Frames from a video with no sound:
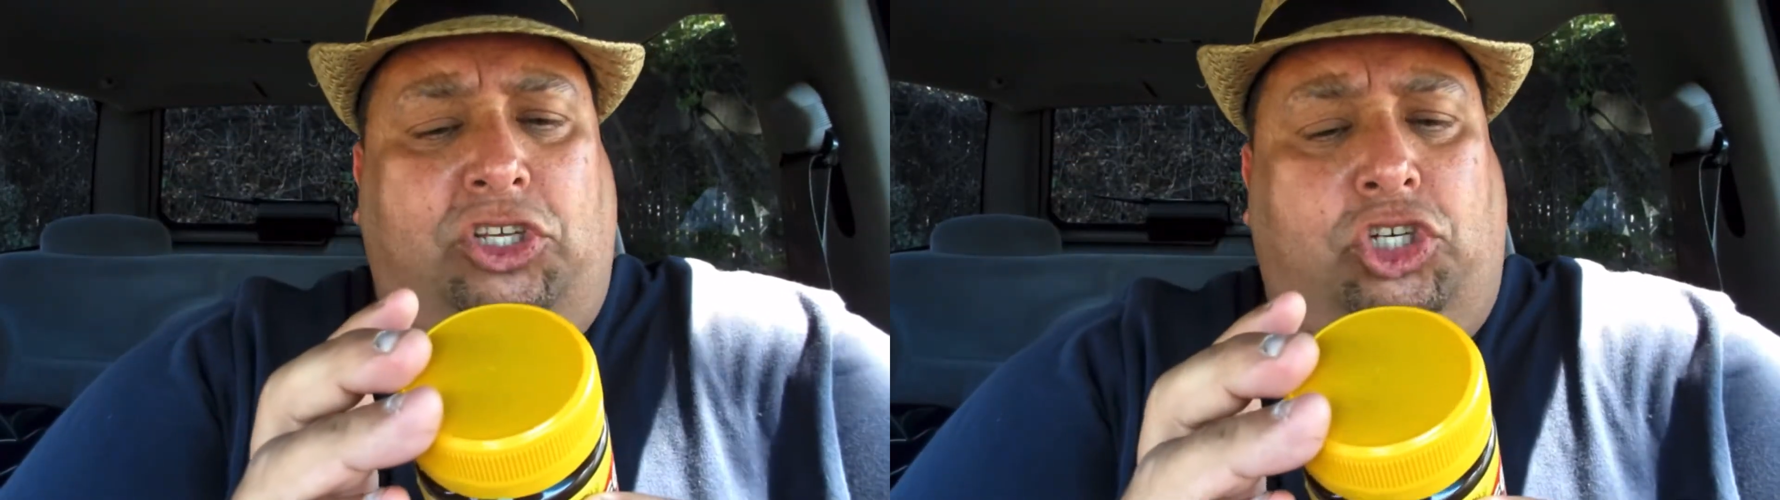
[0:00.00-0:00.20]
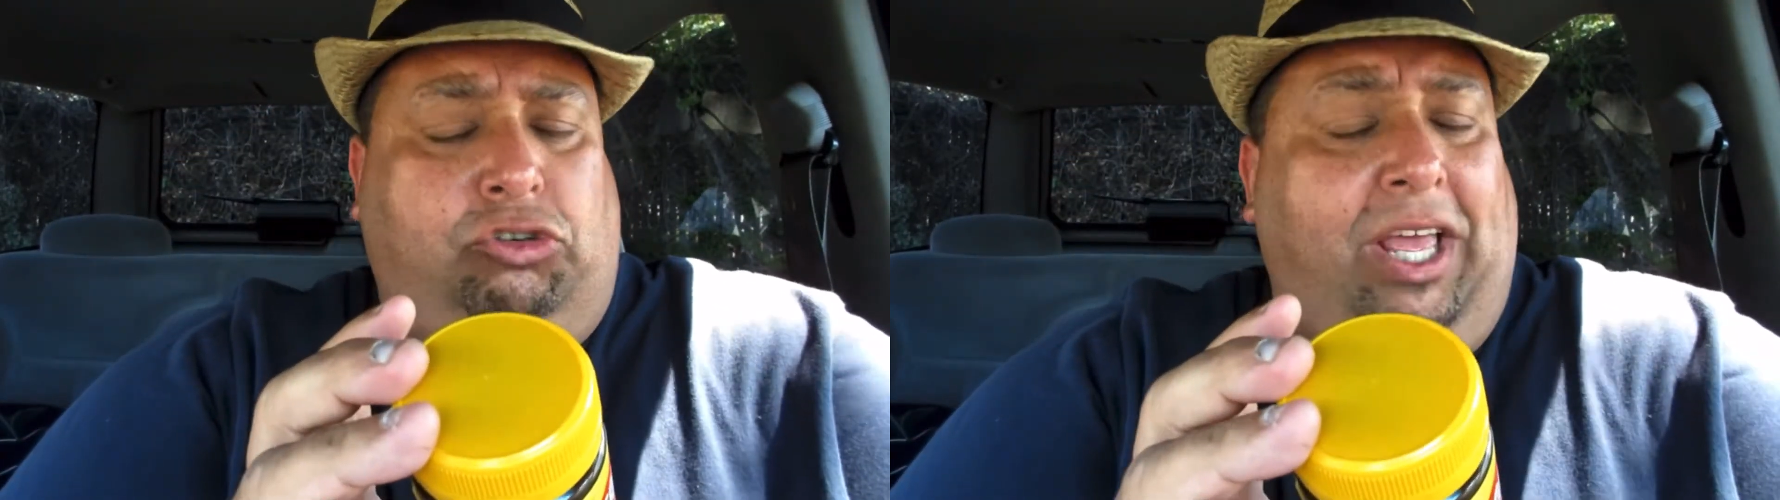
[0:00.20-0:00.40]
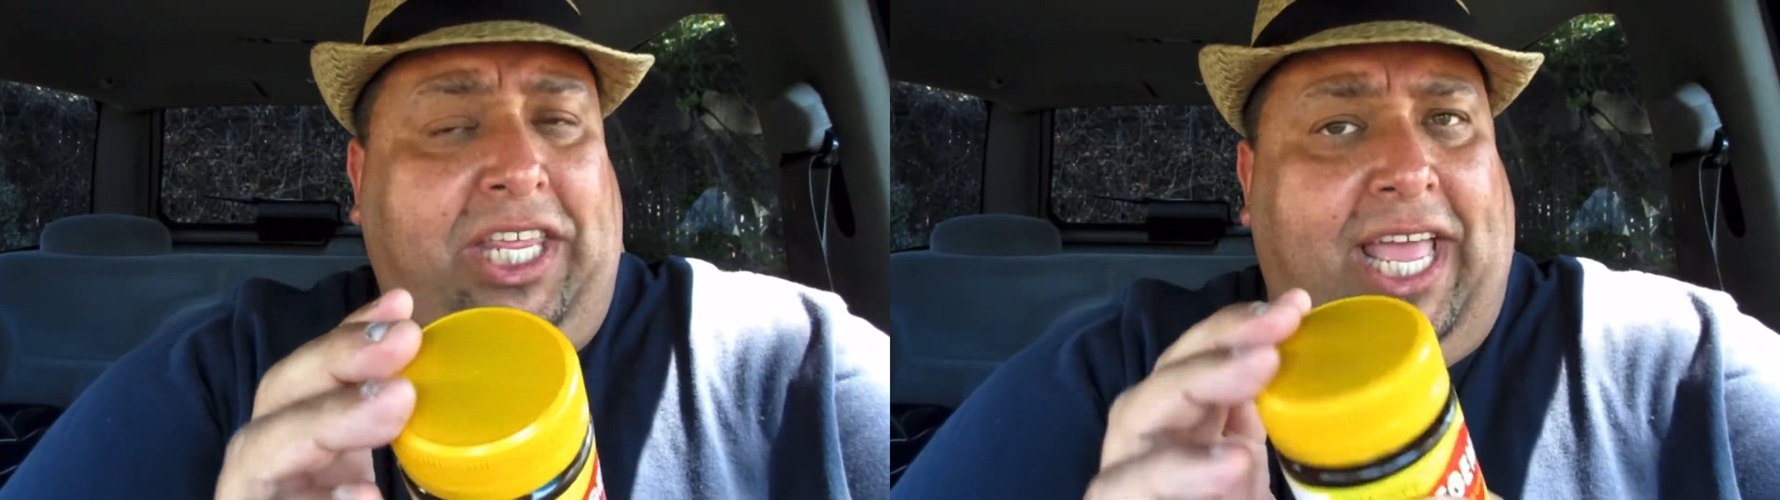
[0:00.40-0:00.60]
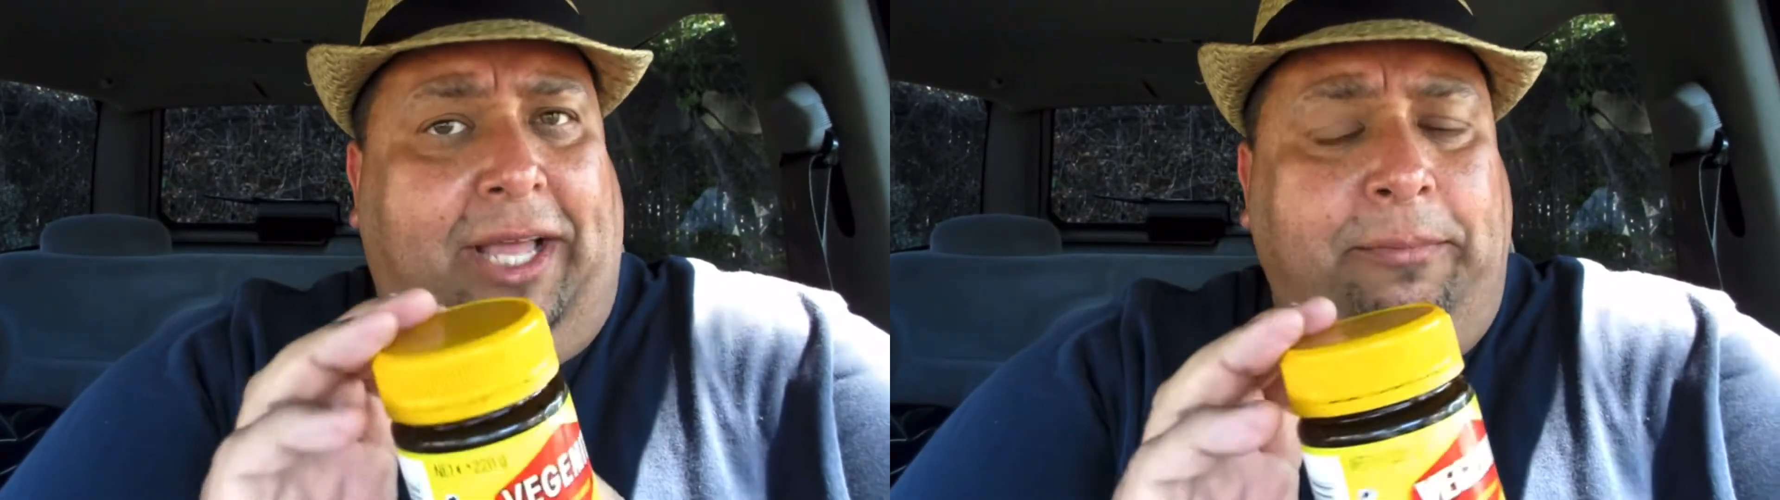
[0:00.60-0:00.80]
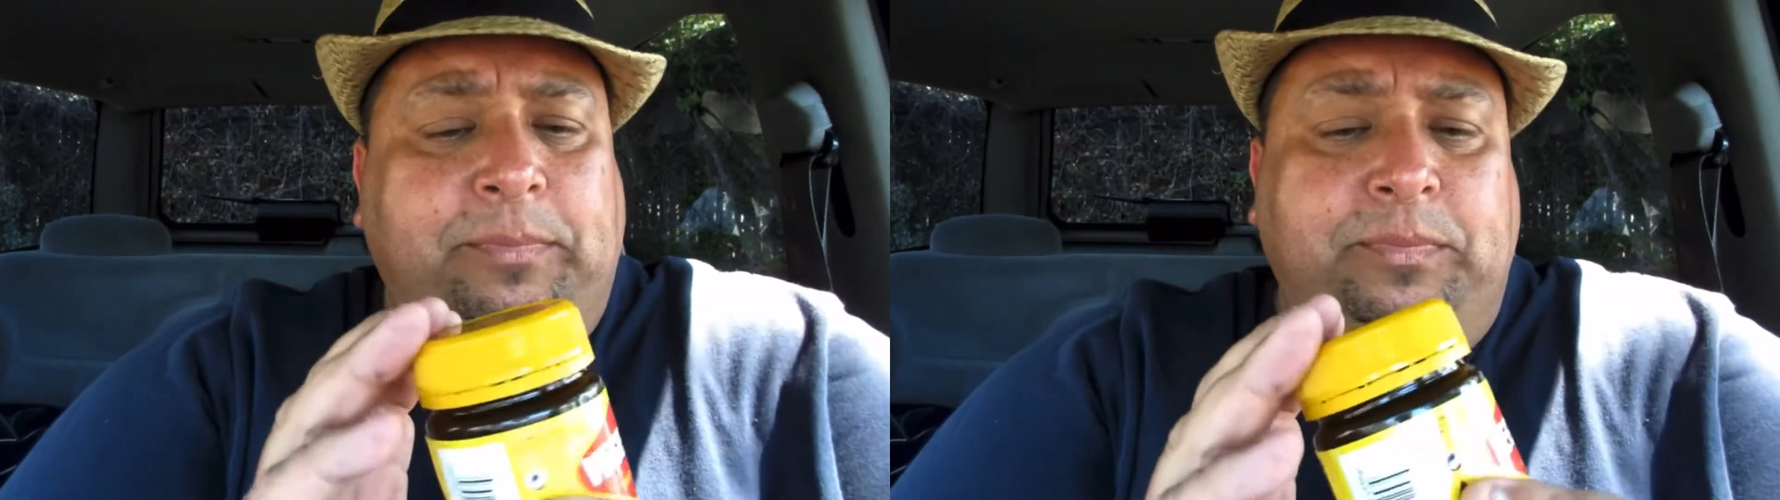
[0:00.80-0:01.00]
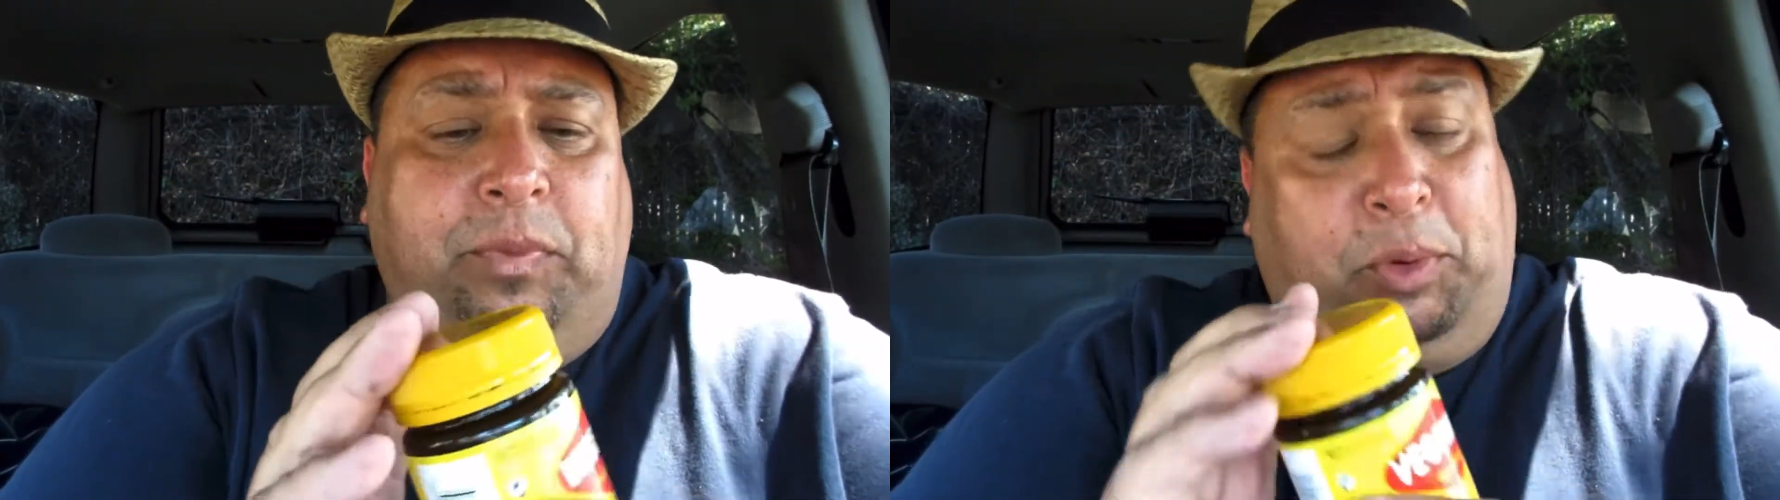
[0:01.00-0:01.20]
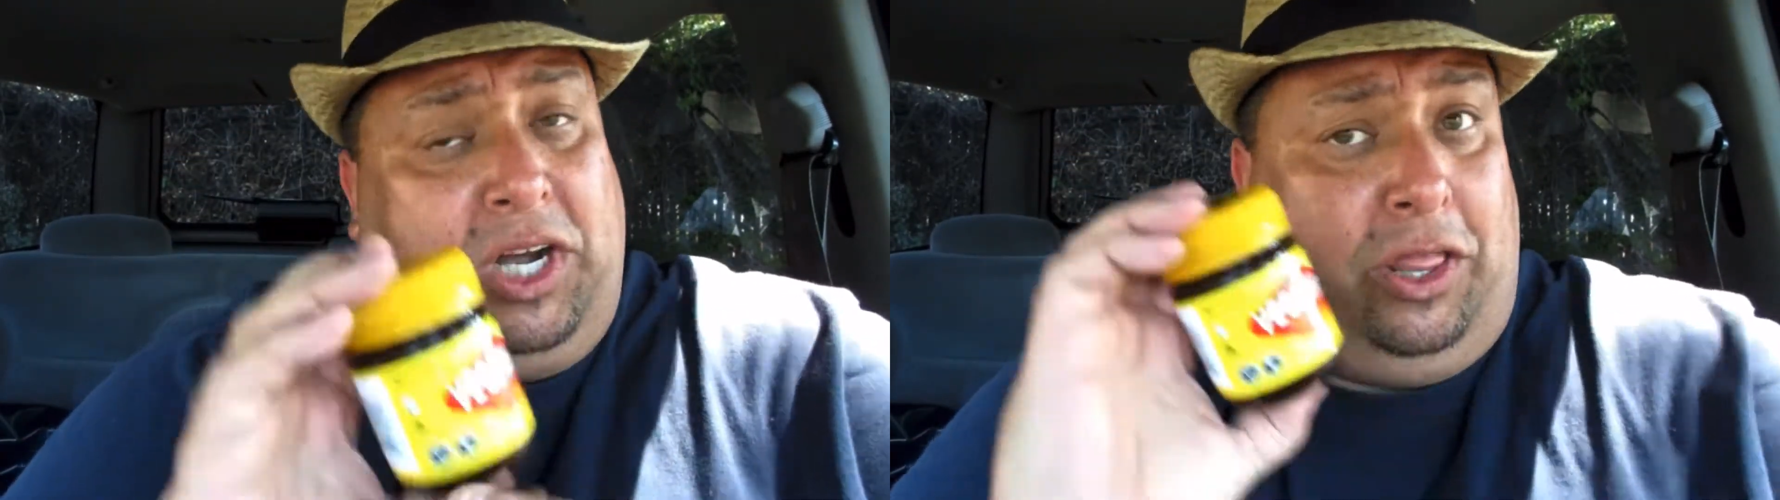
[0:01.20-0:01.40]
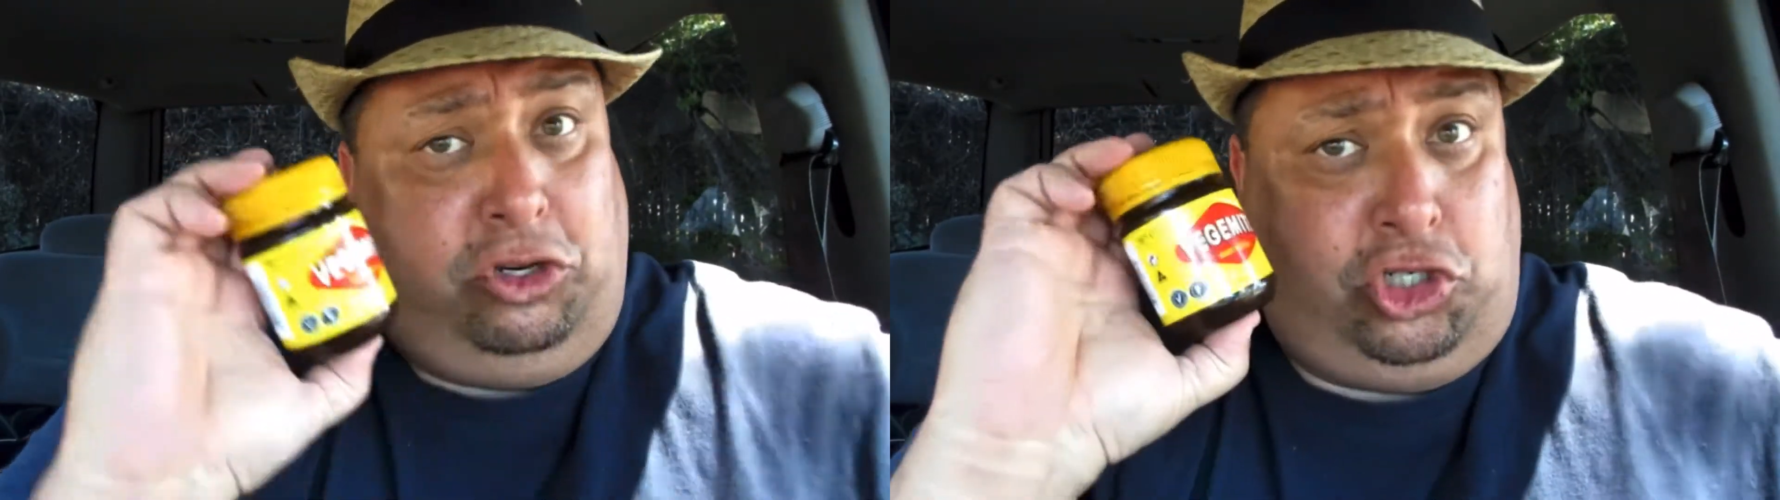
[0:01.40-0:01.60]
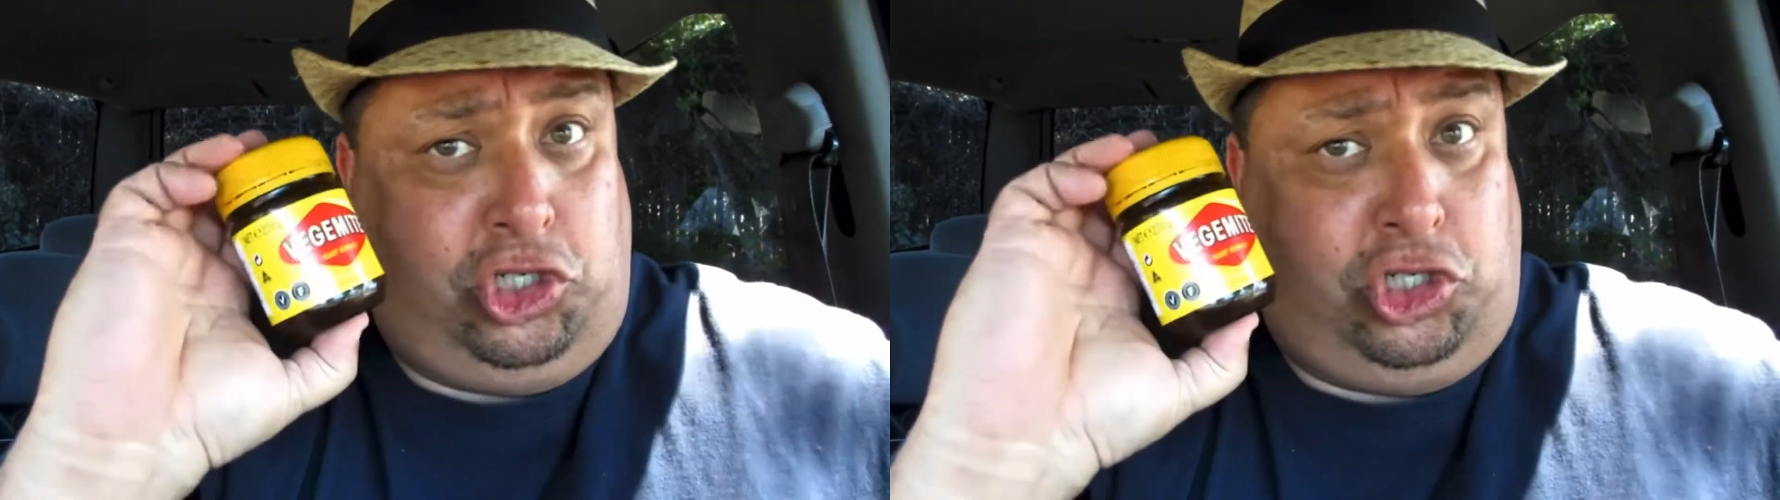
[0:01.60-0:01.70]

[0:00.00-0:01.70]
Australia. Put another